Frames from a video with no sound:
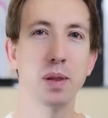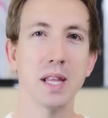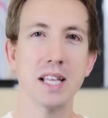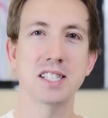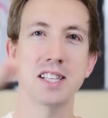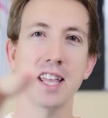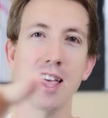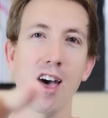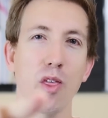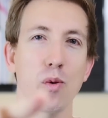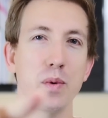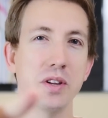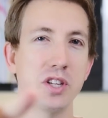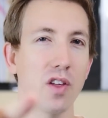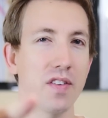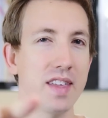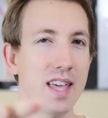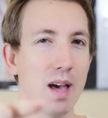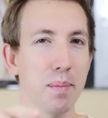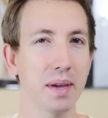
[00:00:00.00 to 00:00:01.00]
Please stay all the way
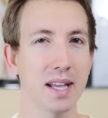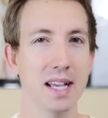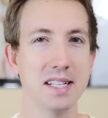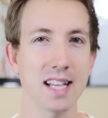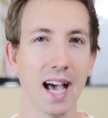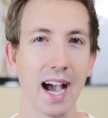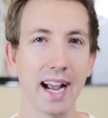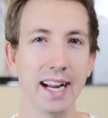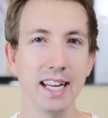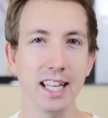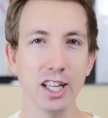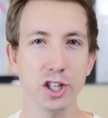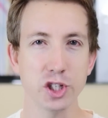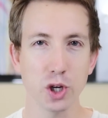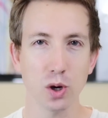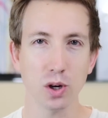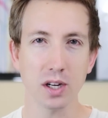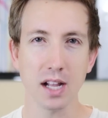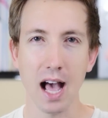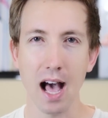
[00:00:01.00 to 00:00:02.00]
till the end because I need
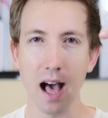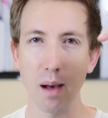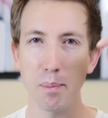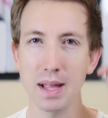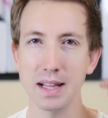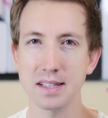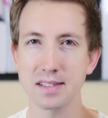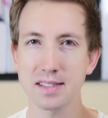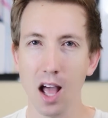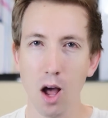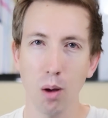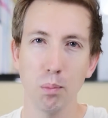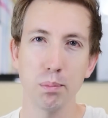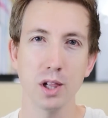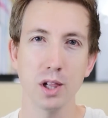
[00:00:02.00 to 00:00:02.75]
your comments down